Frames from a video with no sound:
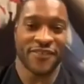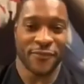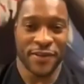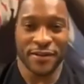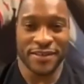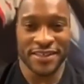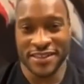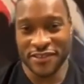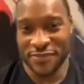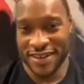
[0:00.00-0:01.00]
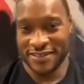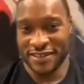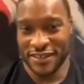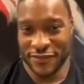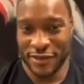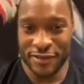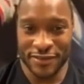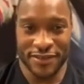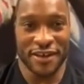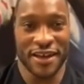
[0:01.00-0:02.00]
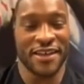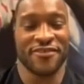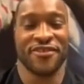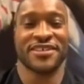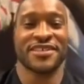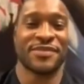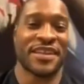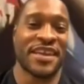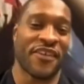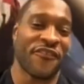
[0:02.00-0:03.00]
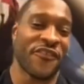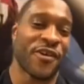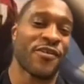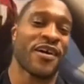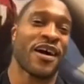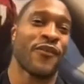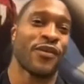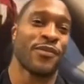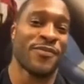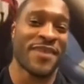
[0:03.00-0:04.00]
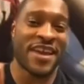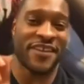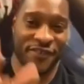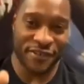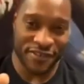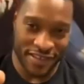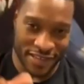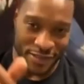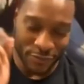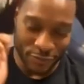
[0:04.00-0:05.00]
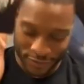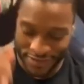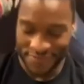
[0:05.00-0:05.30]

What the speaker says: to get this project rolling. Hey, trust and believe, a phone call will be made first thing in the morning.